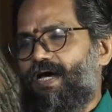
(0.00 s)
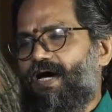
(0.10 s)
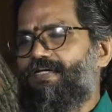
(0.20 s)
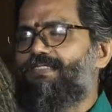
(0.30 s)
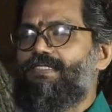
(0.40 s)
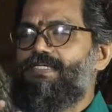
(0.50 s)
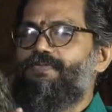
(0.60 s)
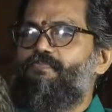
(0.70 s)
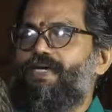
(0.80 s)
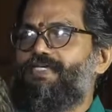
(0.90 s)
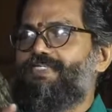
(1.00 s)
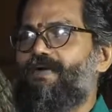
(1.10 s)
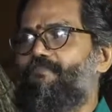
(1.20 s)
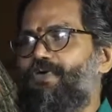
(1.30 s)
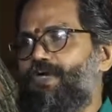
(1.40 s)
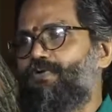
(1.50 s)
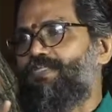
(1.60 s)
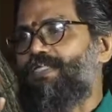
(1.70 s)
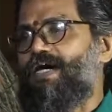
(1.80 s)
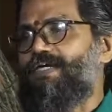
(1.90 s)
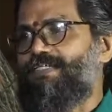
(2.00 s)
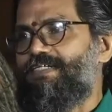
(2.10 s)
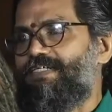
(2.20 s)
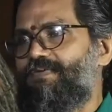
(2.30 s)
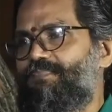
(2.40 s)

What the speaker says: I think by some way or other